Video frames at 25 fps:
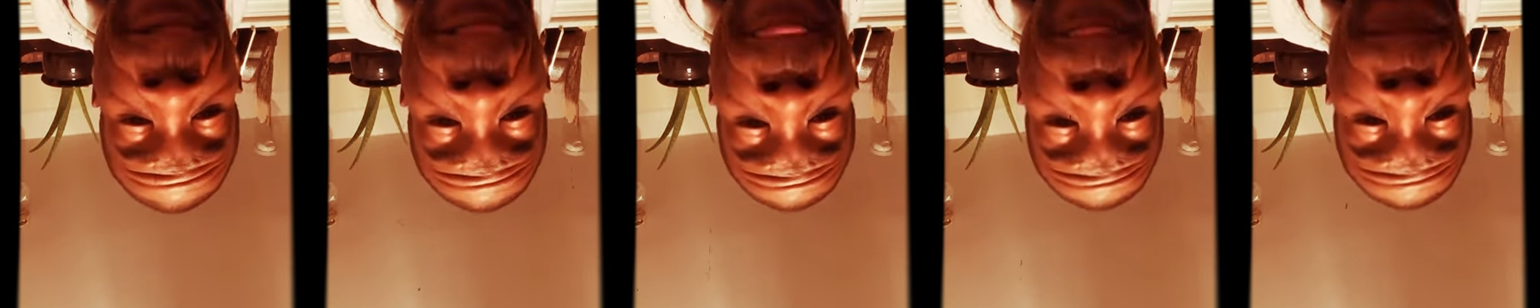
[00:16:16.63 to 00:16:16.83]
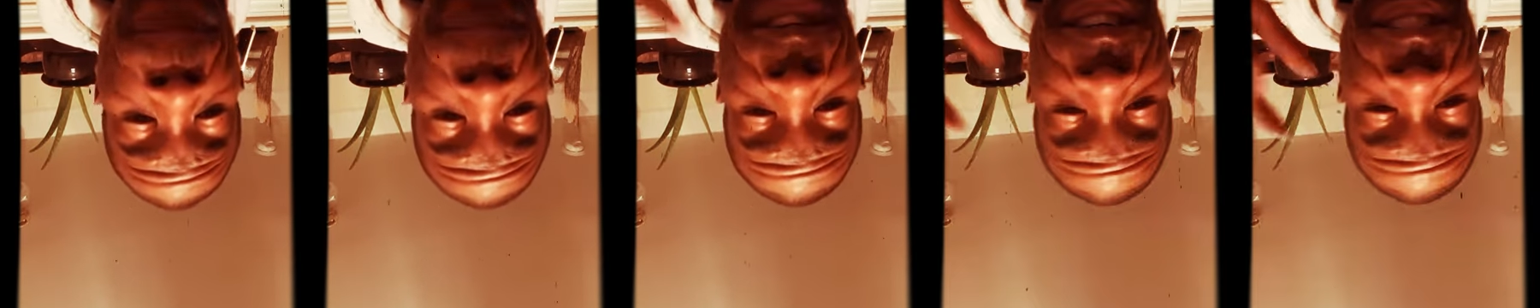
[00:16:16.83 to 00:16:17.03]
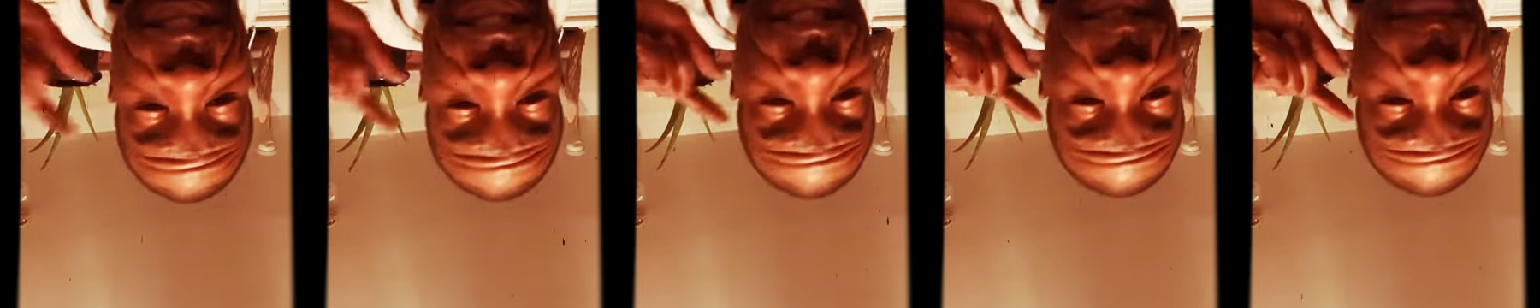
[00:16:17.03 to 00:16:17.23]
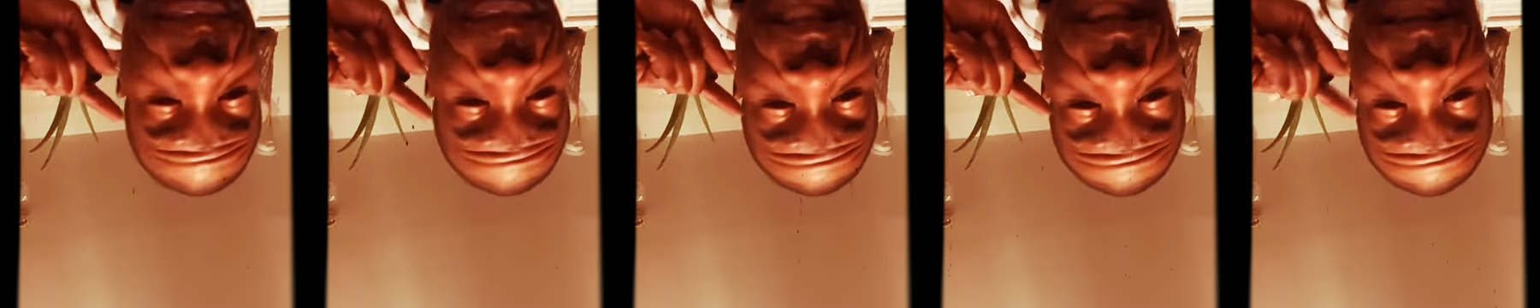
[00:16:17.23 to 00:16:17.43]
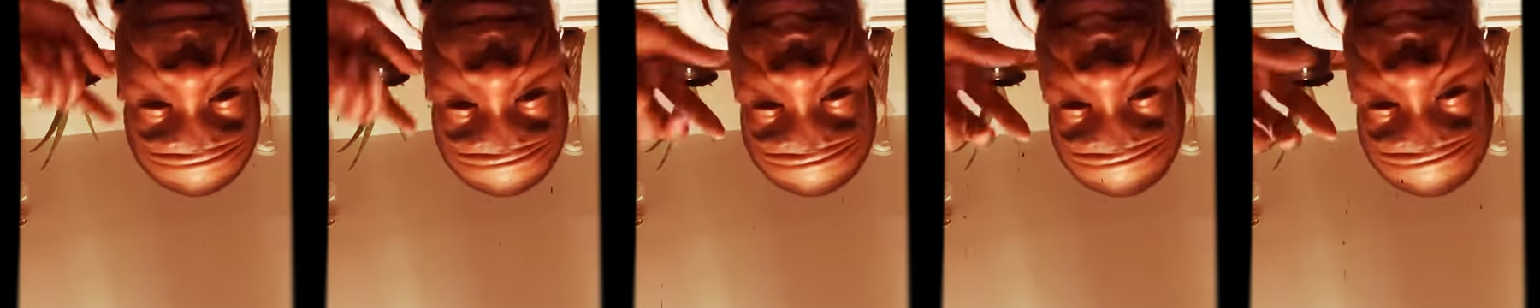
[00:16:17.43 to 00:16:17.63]
But
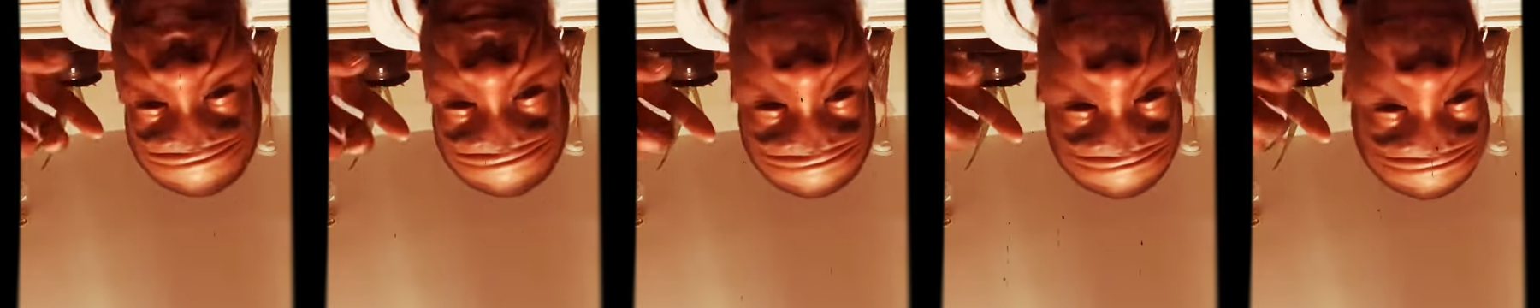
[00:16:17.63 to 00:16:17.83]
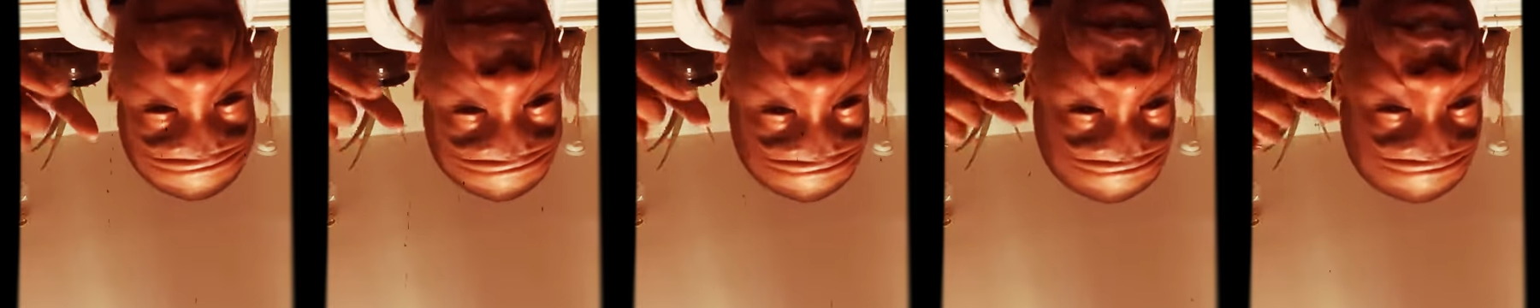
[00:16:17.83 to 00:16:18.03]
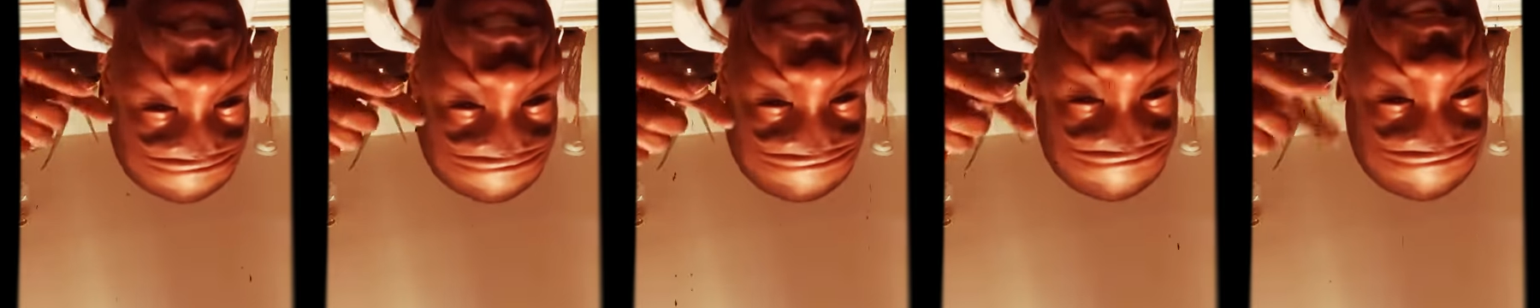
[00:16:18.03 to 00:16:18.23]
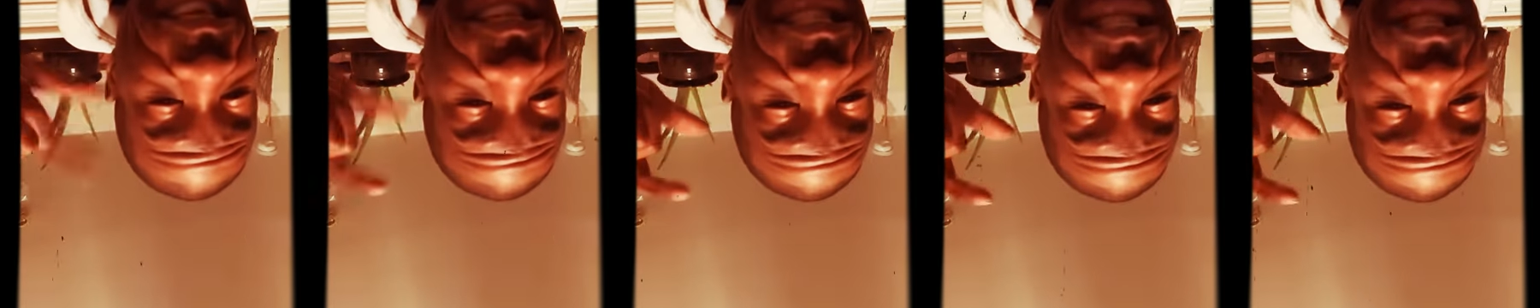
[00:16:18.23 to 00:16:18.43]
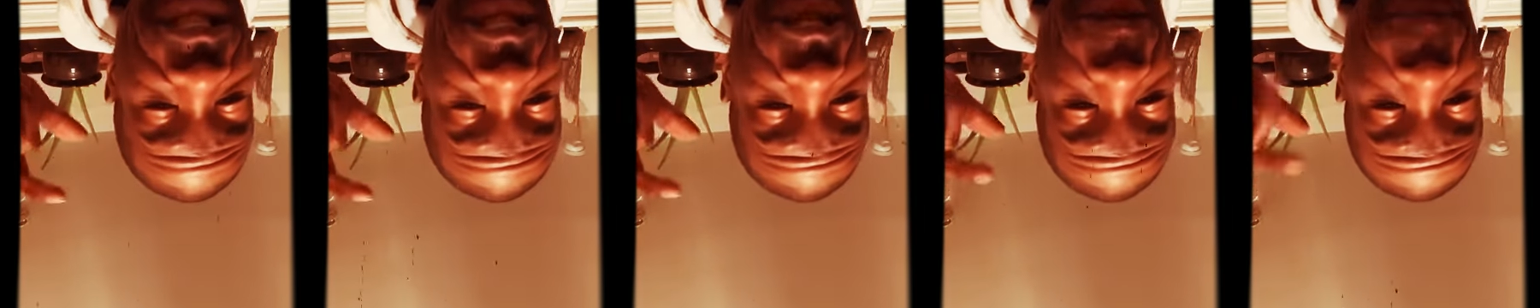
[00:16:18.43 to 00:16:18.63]
sometimes it's about
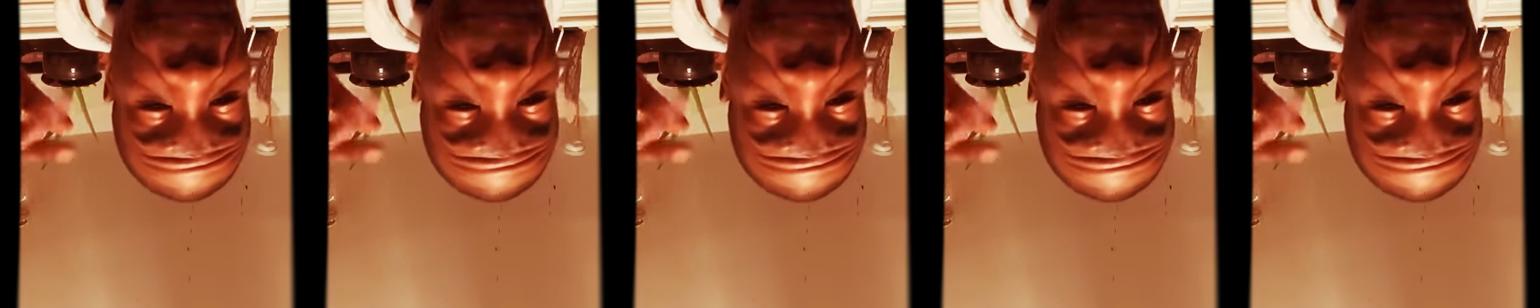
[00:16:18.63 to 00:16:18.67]
changing your